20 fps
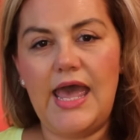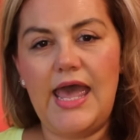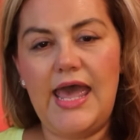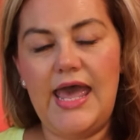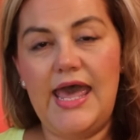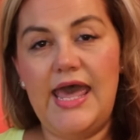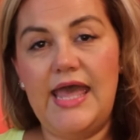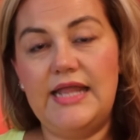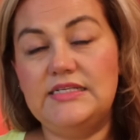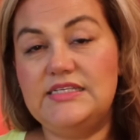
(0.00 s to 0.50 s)

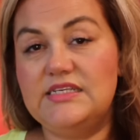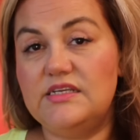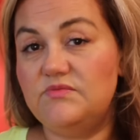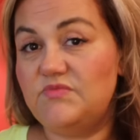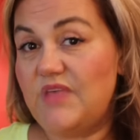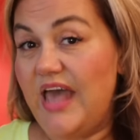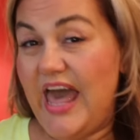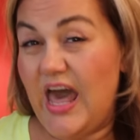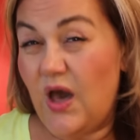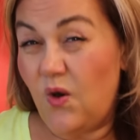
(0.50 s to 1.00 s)
and
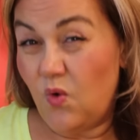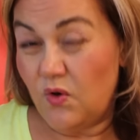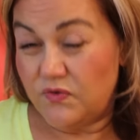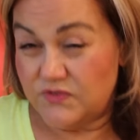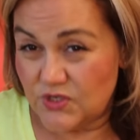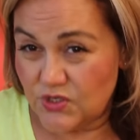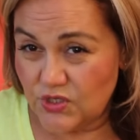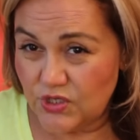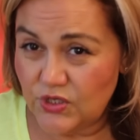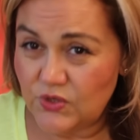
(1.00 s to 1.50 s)
how
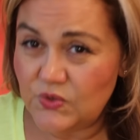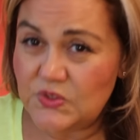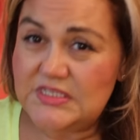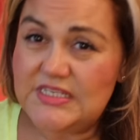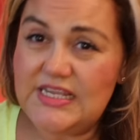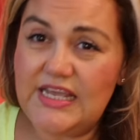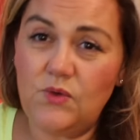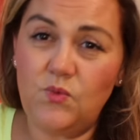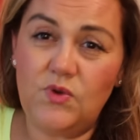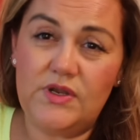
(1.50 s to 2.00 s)
often you
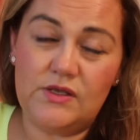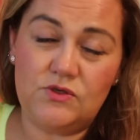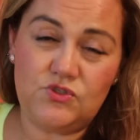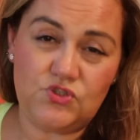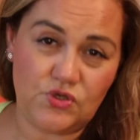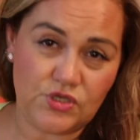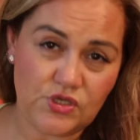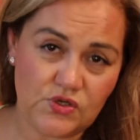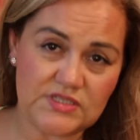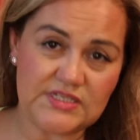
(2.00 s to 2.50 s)
use it, what
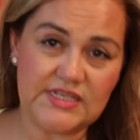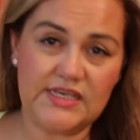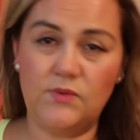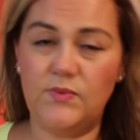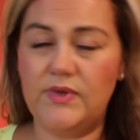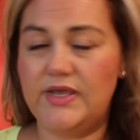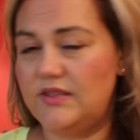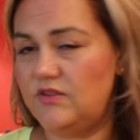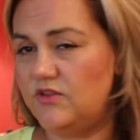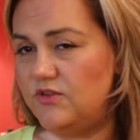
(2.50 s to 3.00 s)
else you're using
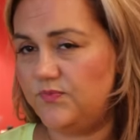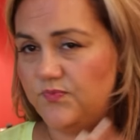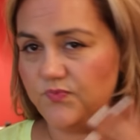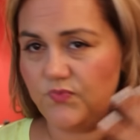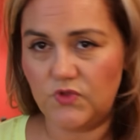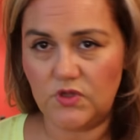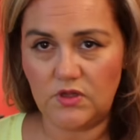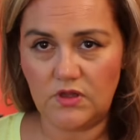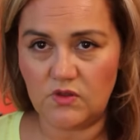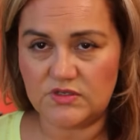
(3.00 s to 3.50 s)
it with,
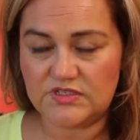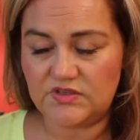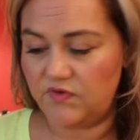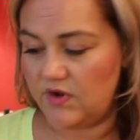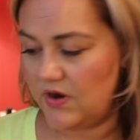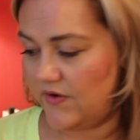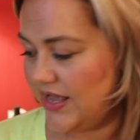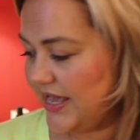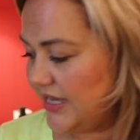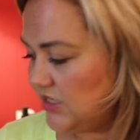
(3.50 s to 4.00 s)
lots of
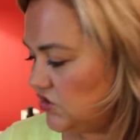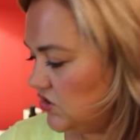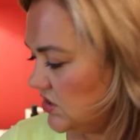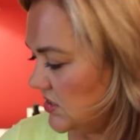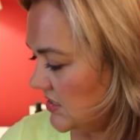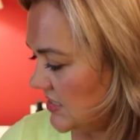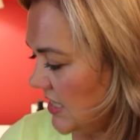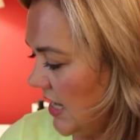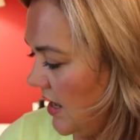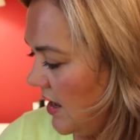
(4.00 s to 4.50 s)

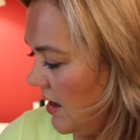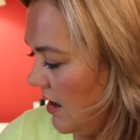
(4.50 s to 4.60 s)
variations.